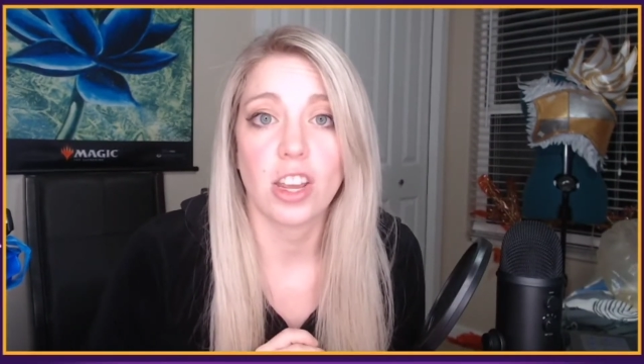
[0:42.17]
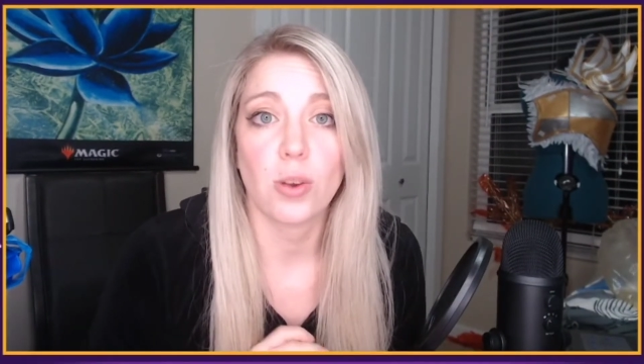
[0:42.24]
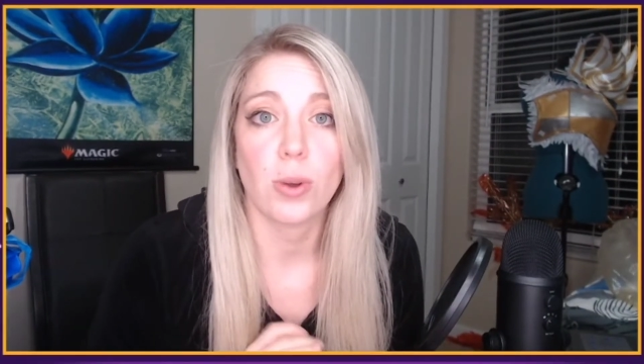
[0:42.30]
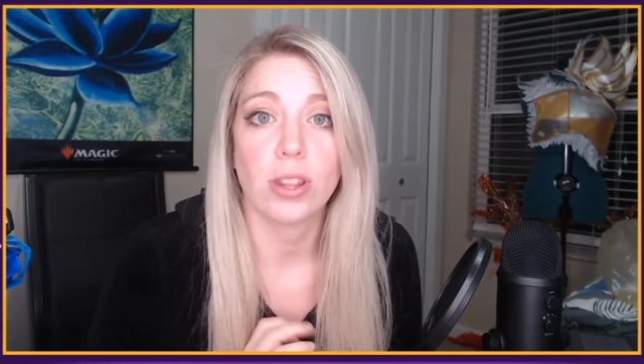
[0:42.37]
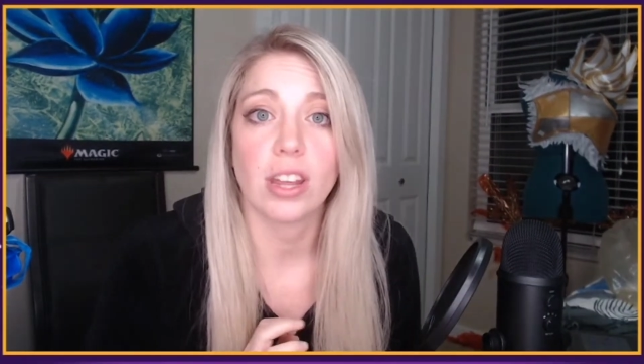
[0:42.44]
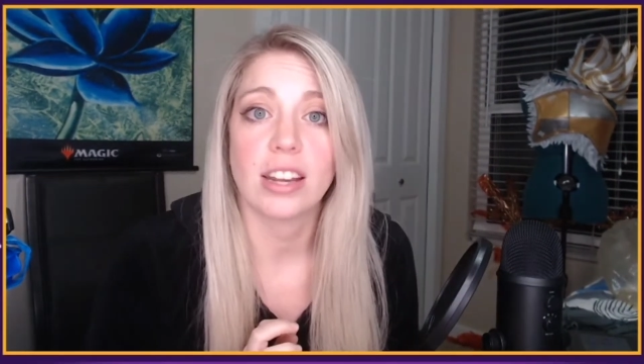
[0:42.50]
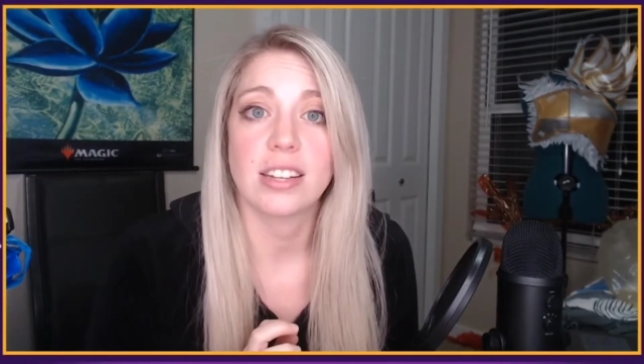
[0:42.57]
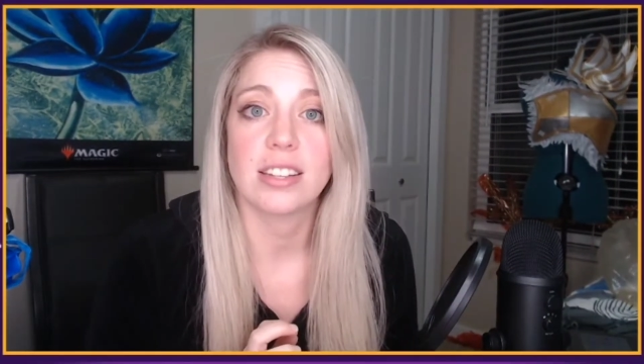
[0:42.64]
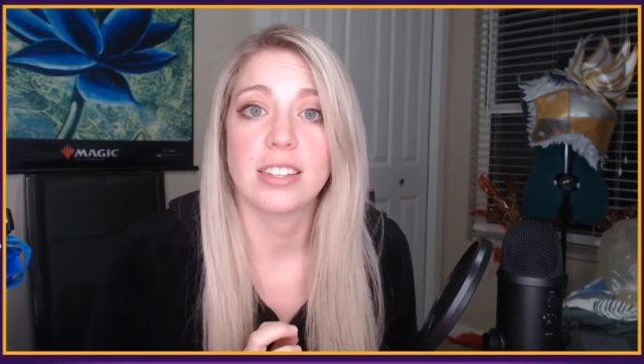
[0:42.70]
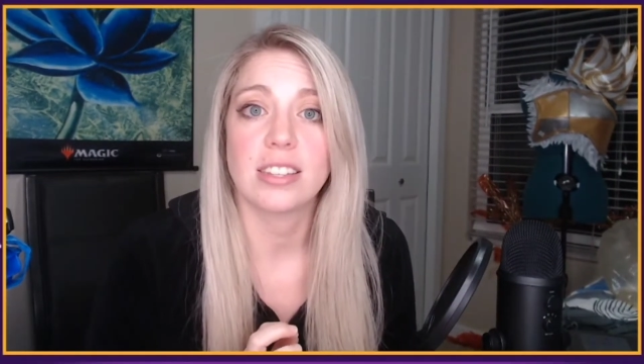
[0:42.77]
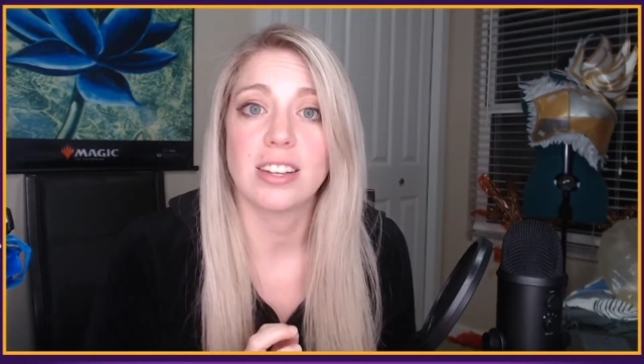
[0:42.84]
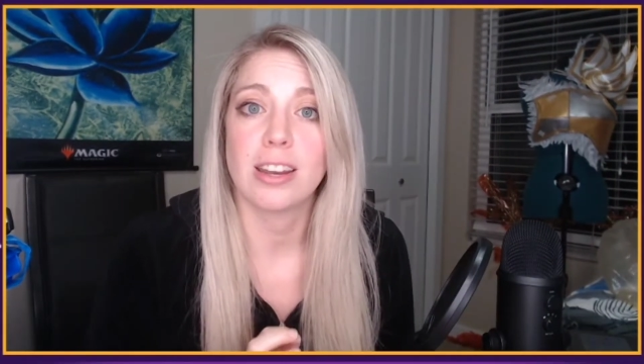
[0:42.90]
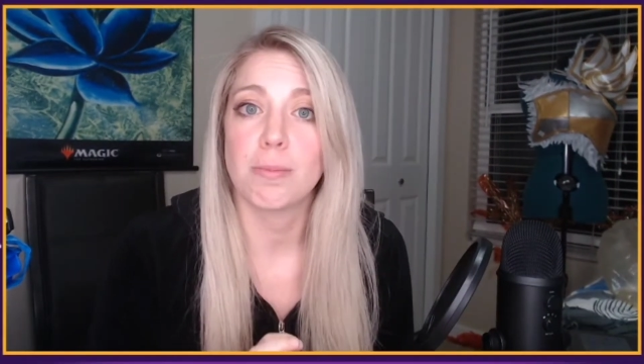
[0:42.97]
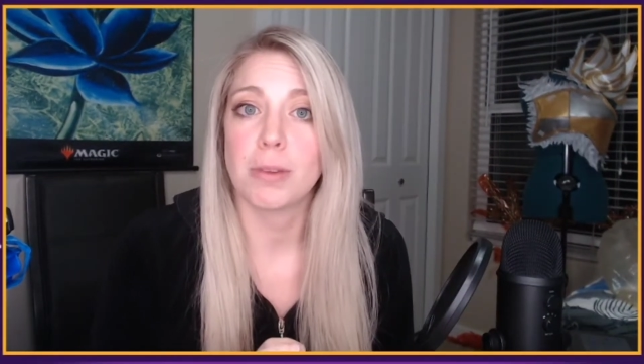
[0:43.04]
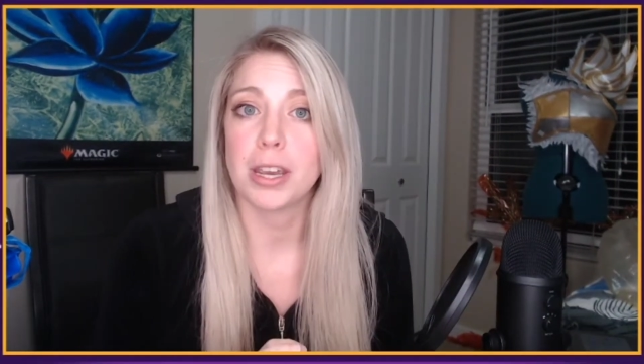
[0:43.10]
you would like to
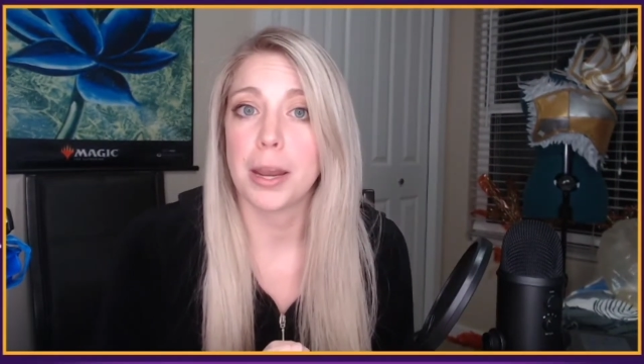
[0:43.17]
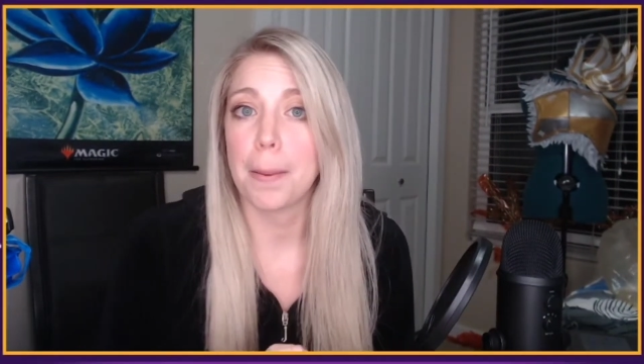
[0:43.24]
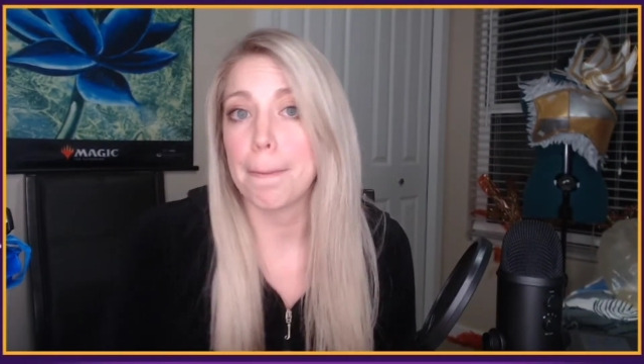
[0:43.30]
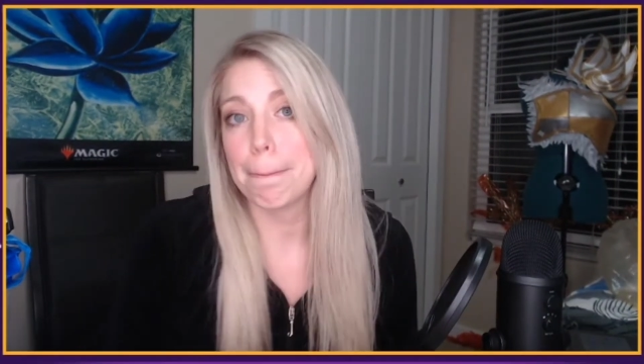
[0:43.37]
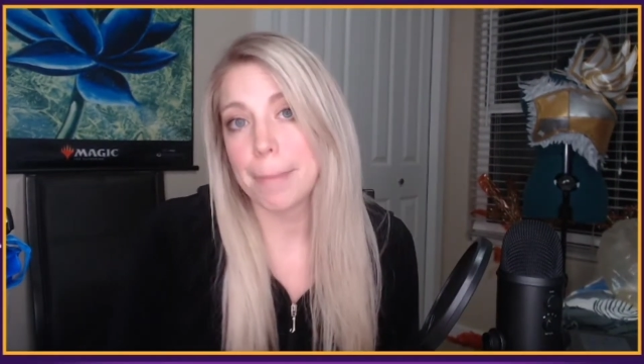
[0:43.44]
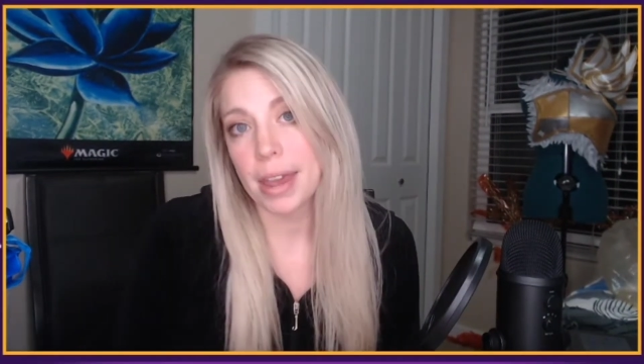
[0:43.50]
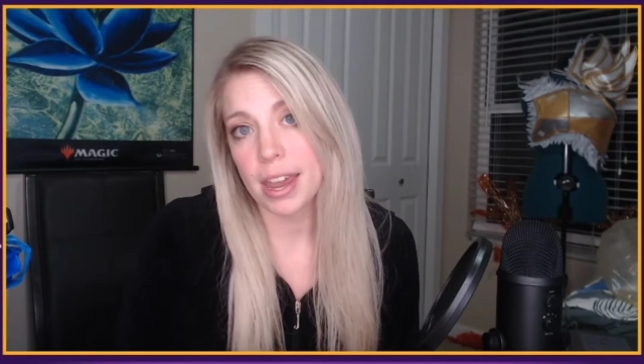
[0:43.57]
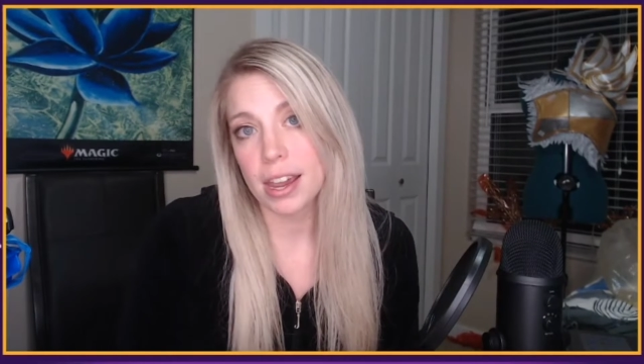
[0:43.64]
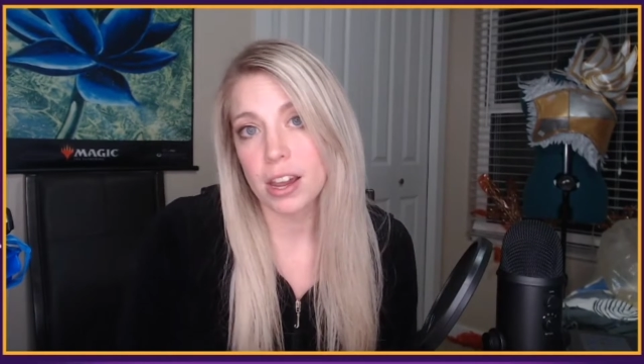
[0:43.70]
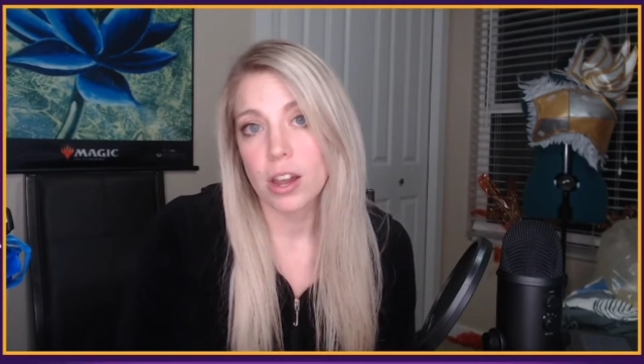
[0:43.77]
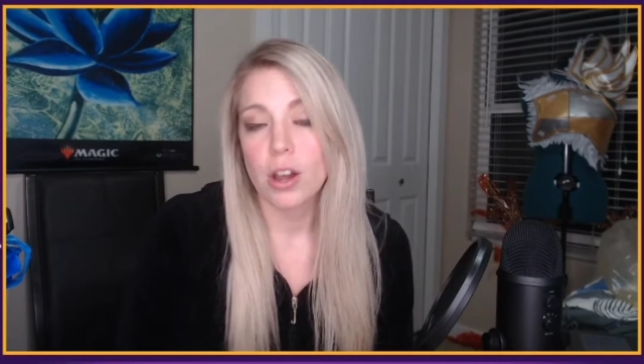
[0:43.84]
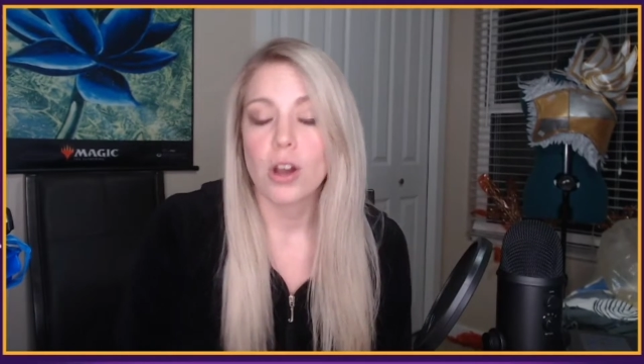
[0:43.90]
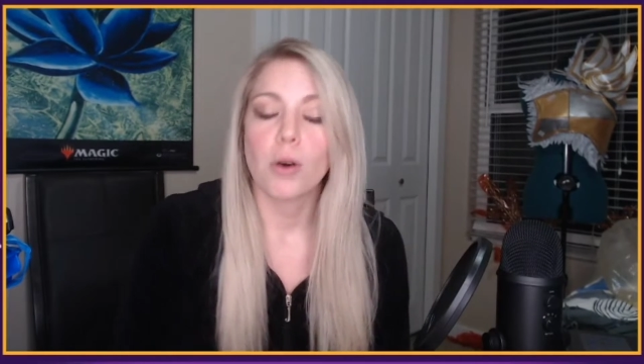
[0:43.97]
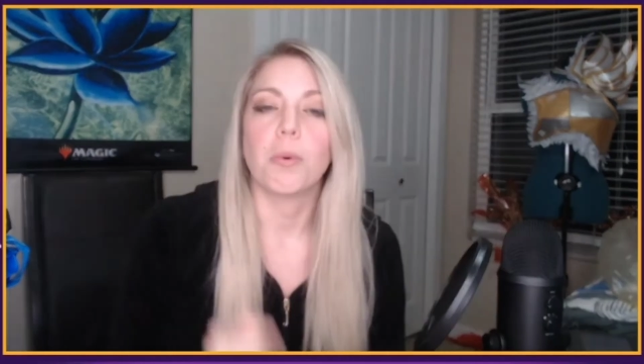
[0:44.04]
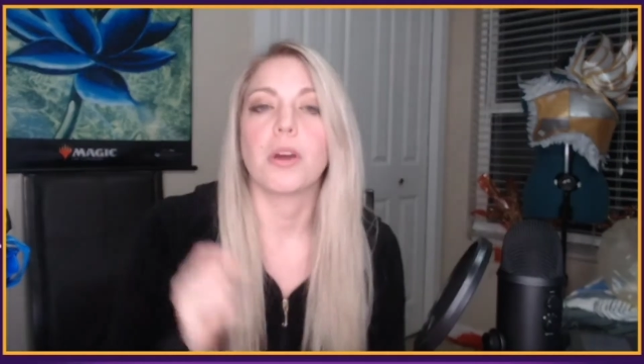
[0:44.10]
see me make,